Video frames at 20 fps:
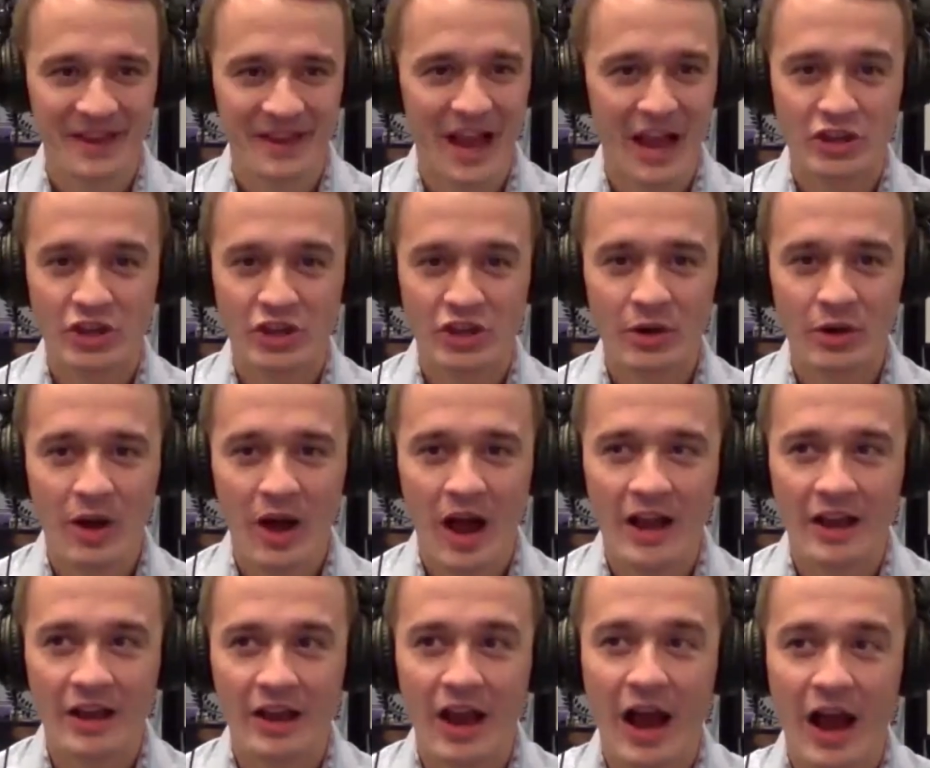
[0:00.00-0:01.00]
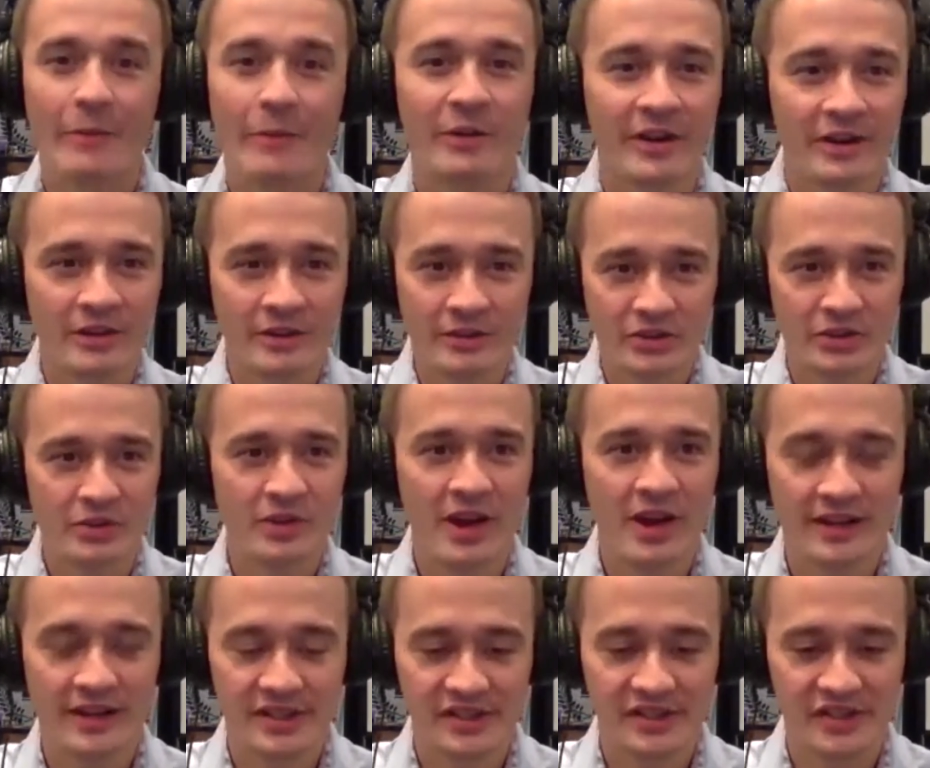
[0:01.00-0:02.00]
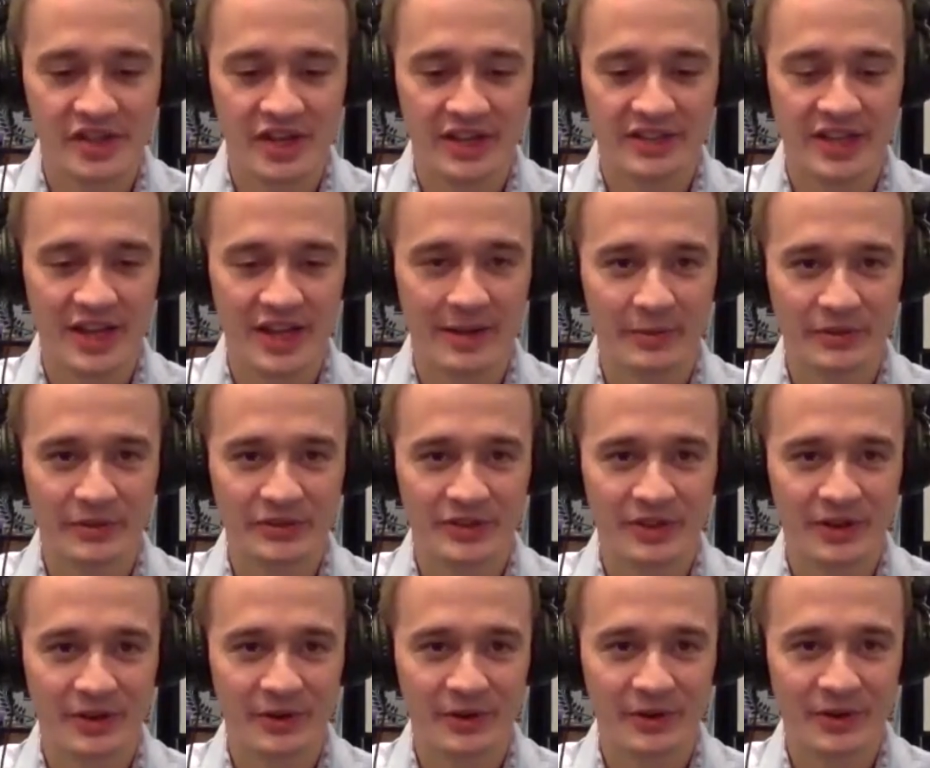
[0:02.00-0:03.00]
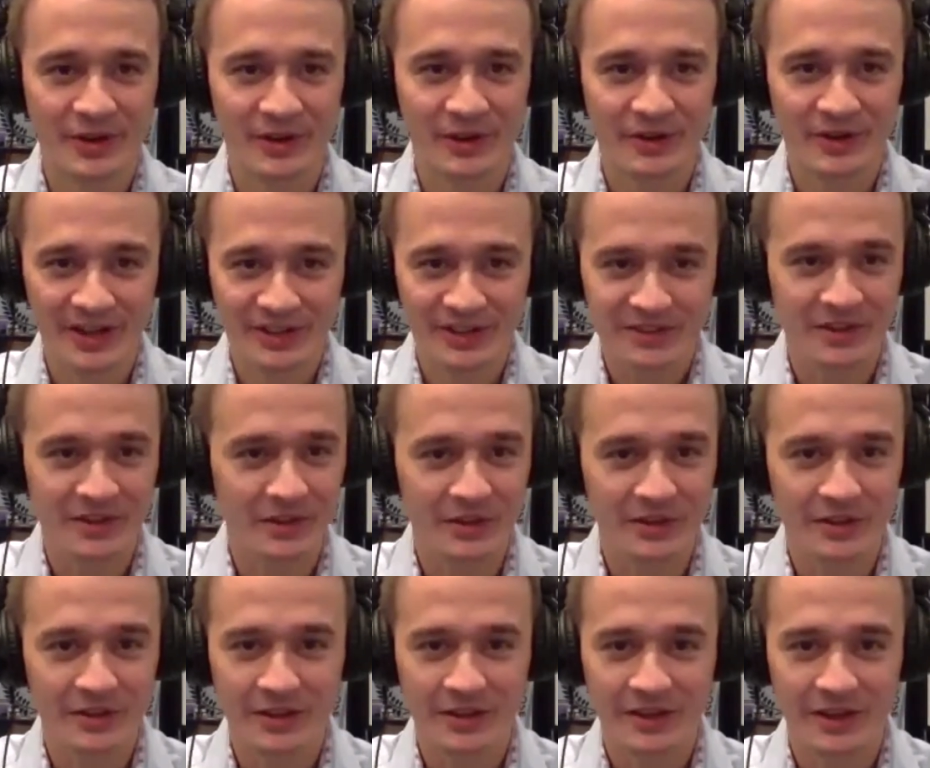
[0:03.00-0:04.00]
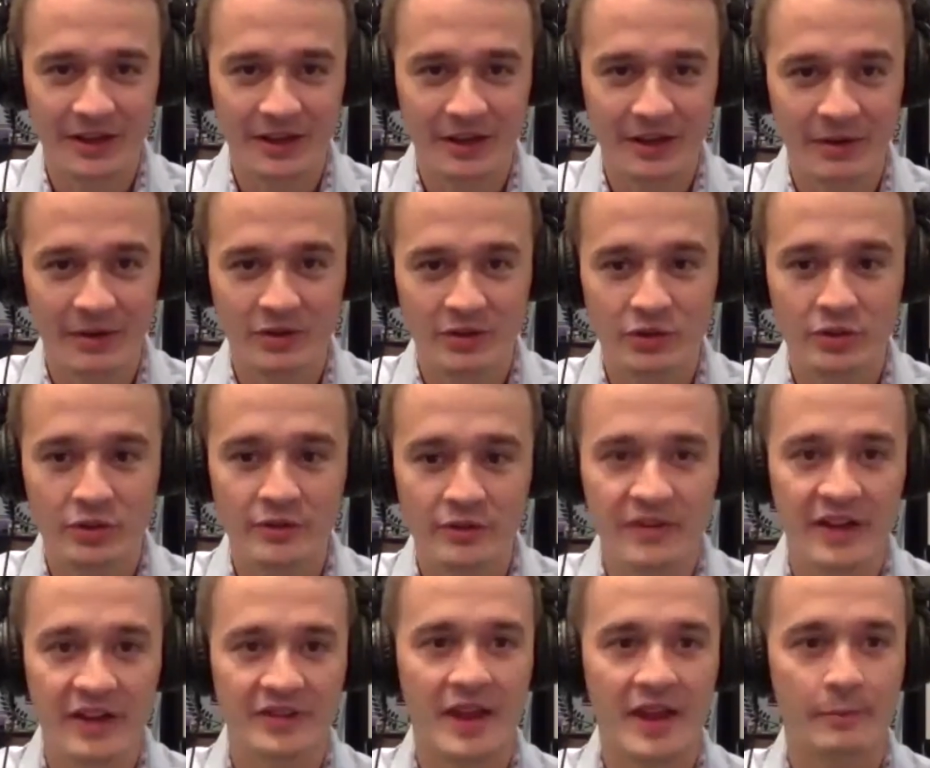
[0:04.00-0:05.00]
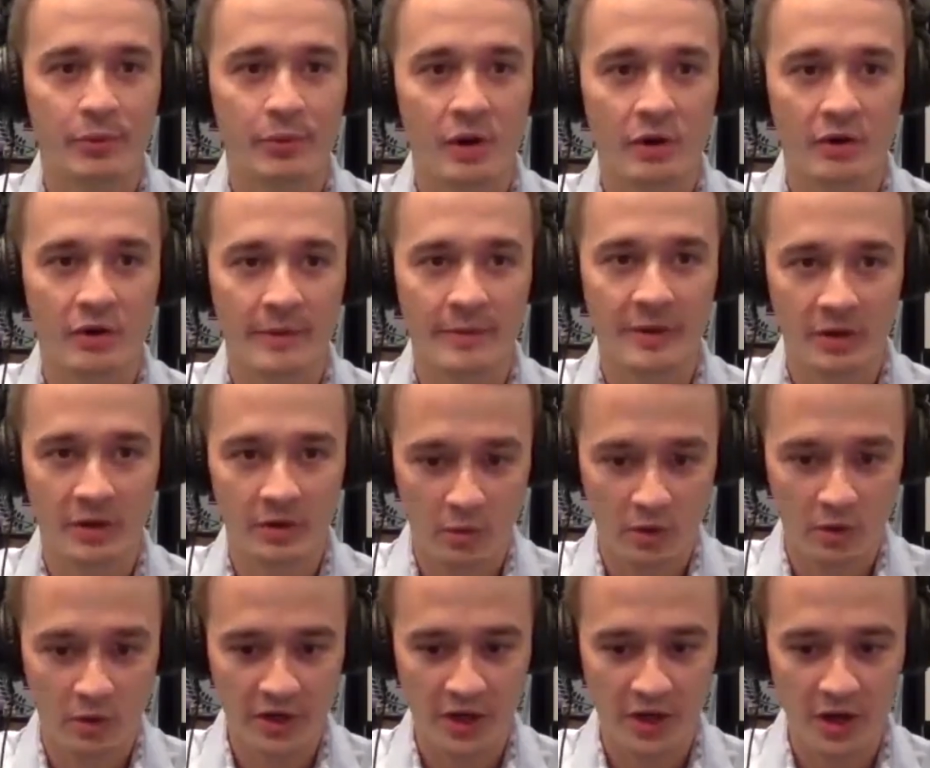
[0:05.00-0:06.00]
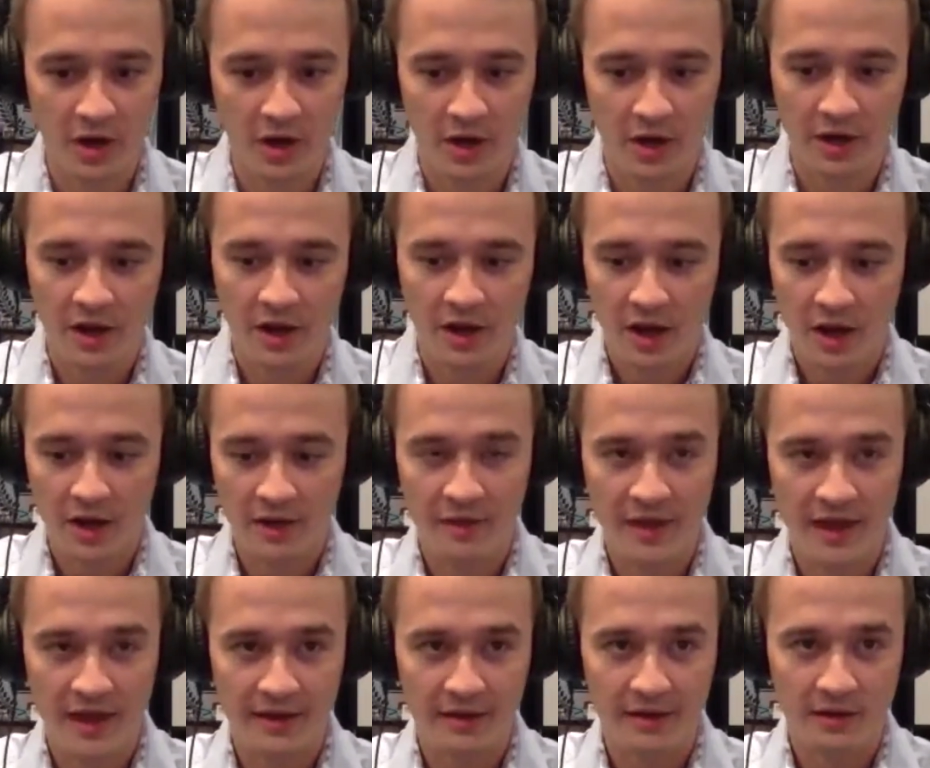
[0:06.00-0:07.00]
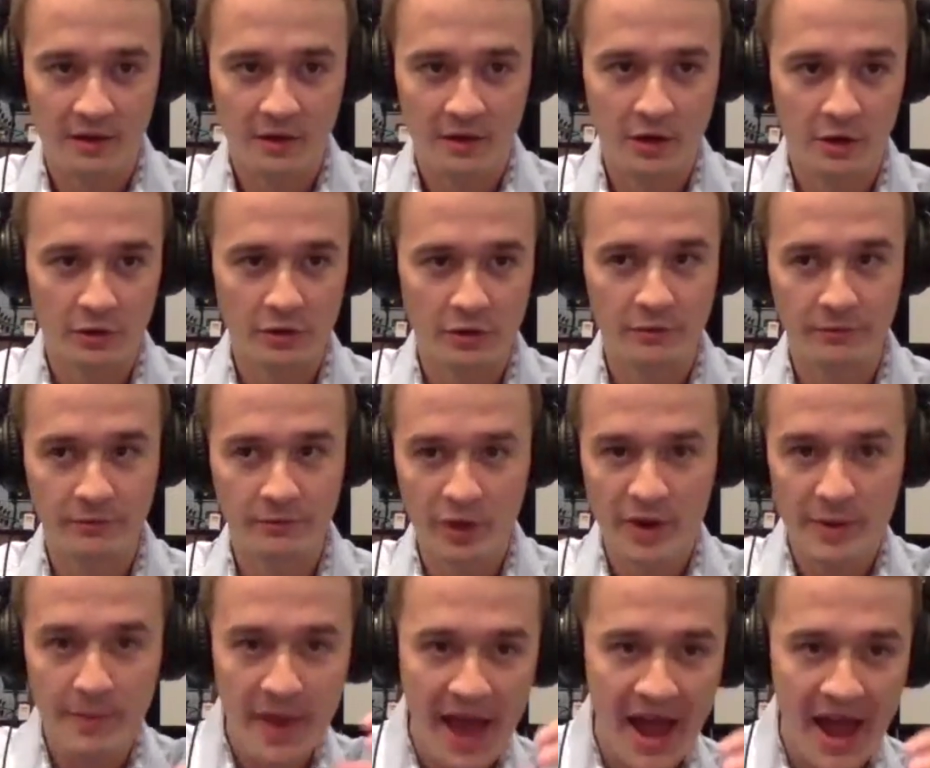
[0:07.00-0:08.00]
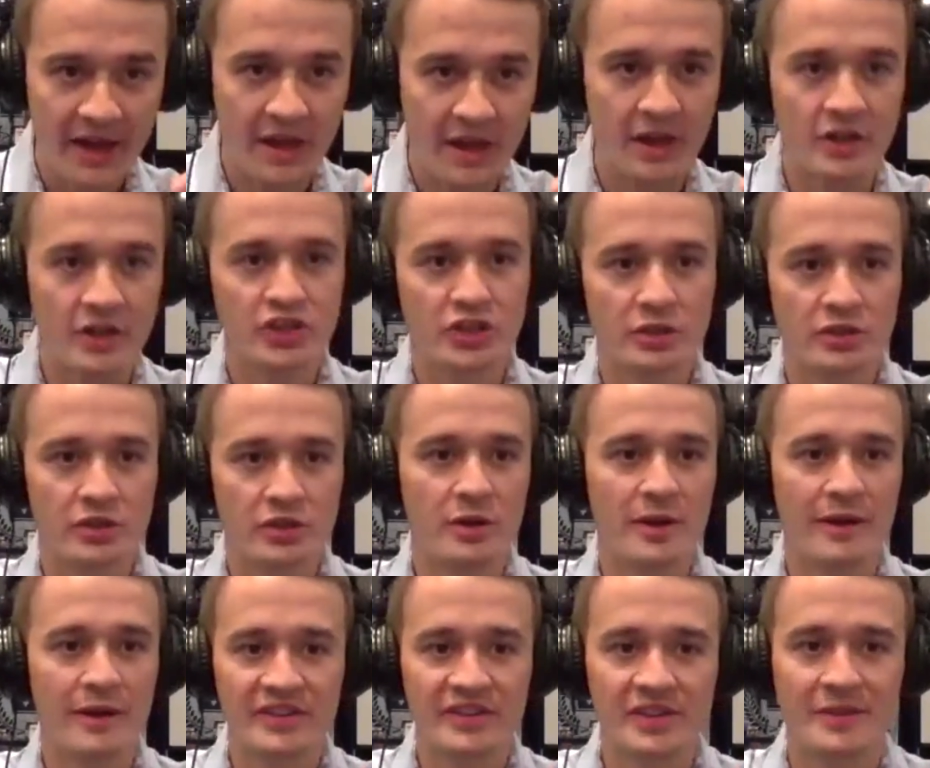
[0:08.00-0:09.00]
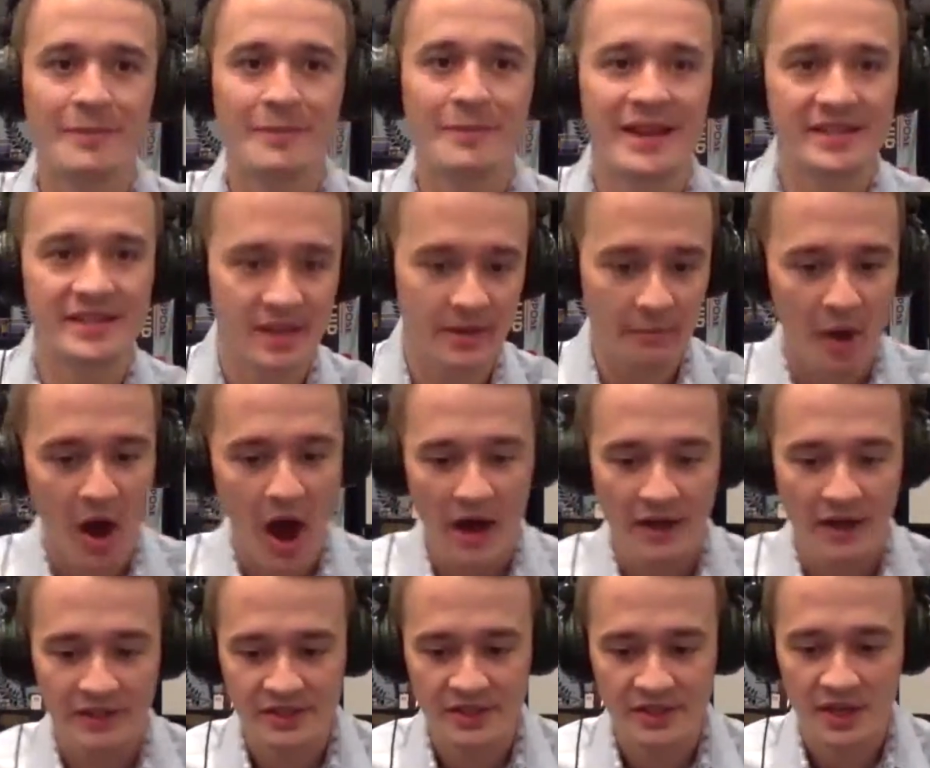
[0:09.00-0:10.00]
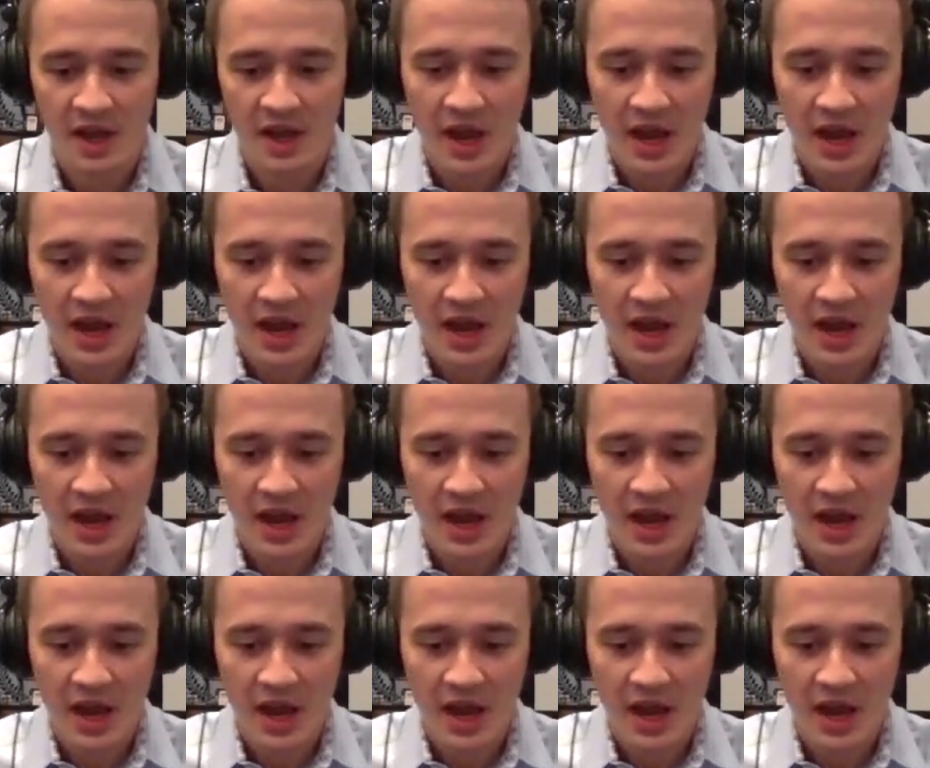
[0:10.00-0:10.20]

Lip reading: I want to use you guys as an example. So, Dr. Nilda and Rachel, you've got that program that you're working on that, you've repackaged. And so you have this amazing box.